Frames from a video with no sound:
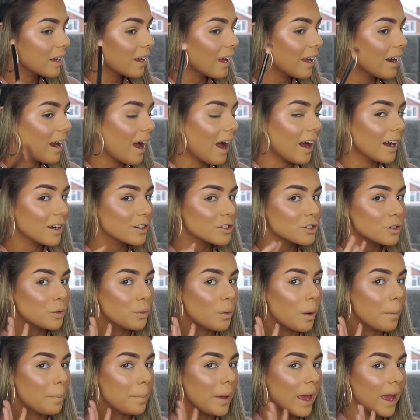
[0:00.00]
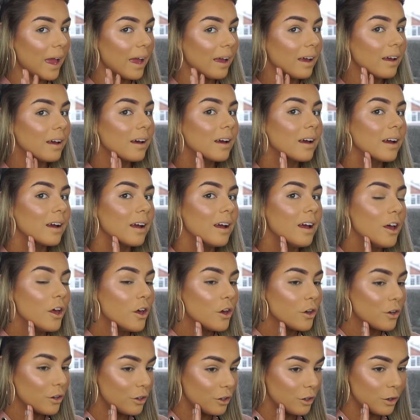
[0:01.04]
like an actual pink
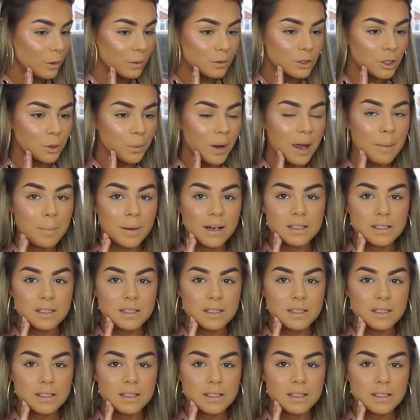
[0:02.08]
hue to it,